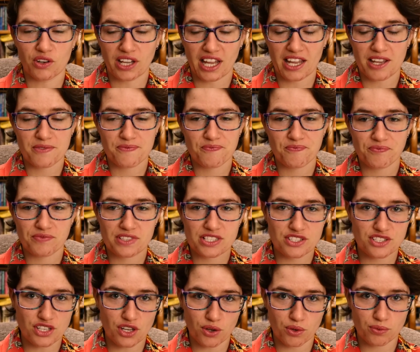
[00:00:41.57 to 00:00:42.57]
Okay,
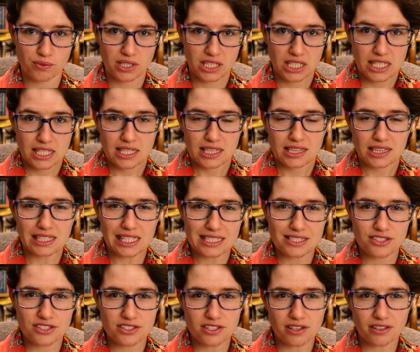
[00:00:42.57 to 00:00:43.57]
so
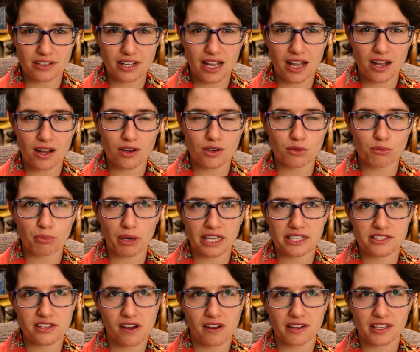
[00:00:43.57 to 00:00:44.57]
let's start out
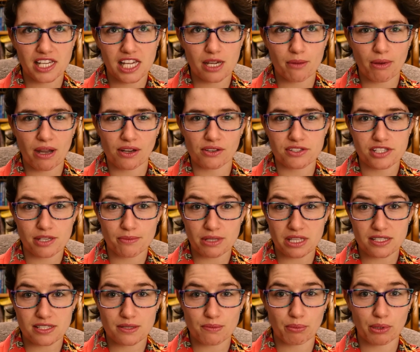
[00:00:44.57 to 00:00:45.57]
by talking about some
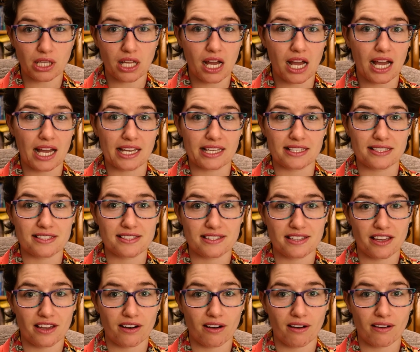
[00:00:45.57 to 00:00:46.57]
of the supplies
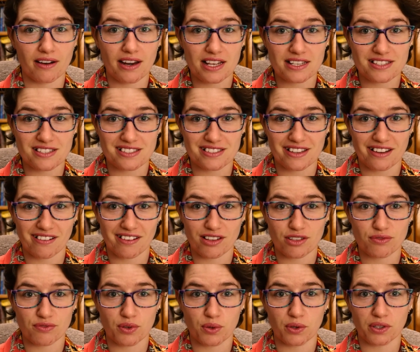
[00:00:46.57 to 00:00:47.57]
that are
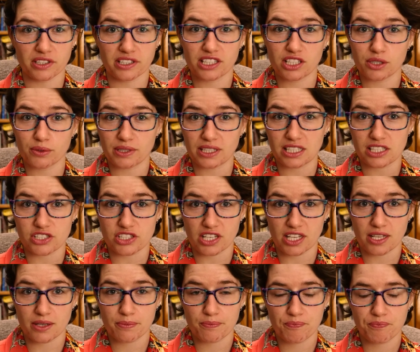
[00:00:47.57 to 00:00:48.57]
necessary for
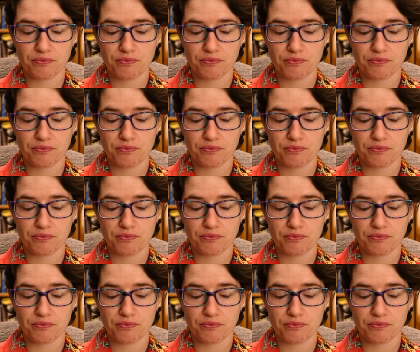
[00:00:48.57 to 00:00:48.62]
qEEG.